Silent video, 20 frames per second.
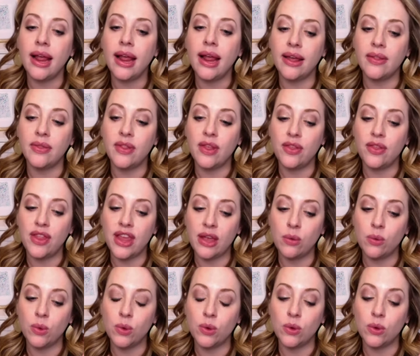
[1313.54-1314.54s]
And then
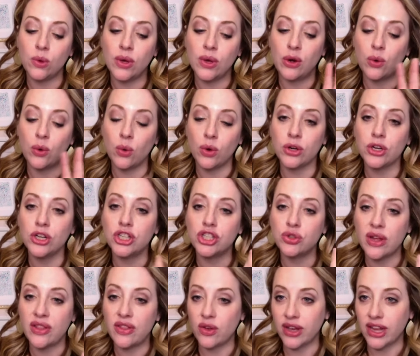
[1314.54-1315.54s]
they will, in order to
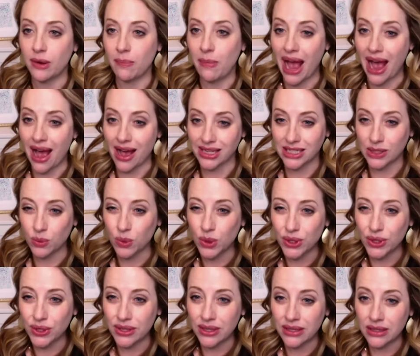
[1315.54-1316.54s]
join, they'll get a
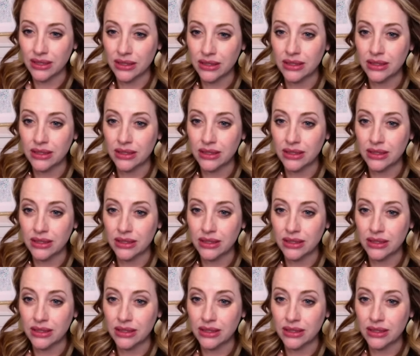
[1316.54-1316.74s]
password.